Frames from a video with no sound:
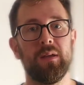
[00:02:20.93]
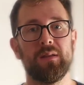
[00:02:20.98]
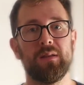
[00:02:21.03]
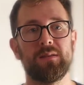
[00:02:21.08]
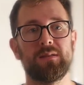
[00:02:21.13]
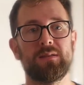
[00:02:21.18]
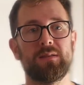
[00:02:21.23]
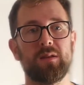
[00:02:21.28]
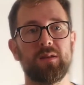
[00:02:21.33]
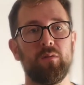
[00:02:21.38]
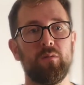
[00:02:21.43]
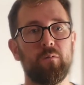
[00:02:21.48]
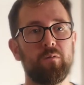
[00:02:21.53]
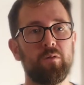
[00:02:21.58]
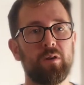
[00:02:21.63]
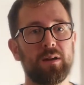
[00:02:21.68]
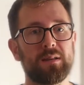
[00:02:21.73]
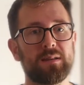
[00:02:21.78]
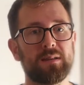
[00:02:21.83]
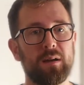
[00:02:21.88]
So,
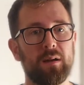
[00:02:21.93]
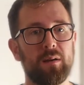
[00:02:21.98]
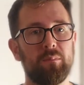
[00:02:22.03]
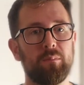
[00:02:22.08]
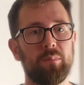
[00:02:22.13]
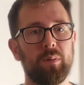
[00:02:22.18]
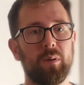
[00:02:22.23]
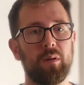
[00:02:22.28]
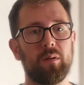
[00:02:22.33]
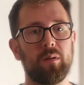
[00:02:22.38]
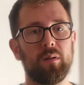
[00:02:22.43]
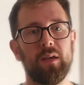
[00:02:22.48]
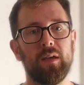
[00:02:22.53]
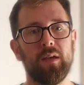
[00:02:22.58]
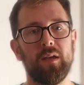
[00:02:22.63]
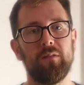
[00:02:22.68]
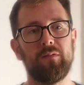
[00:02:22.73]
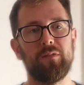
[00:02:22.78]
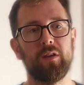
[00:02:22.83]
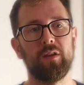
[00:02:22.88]
for example,
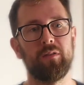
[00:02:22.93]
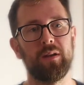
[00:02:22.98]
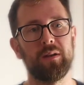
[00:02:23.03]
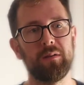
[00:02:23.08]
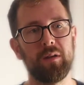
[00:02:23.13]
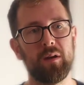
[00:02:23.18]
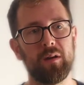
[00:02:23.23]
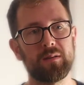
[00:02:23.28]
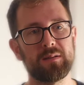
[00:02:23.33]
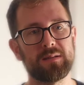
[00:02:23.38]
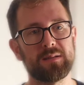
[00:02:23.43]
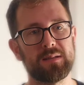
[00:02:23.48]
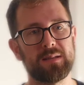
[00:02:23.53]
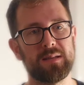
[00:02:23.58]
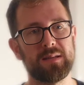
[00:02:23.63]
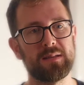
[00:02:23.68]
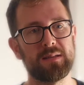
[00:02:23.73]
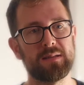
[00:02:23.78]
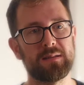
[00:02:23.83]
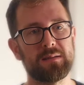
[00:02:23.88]
if you're a
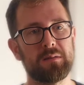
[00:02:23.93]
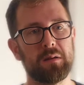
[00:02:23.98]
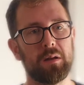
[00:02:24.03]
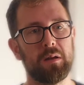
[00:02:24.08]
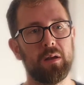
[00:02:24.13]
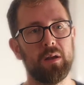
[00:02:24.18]
narcissist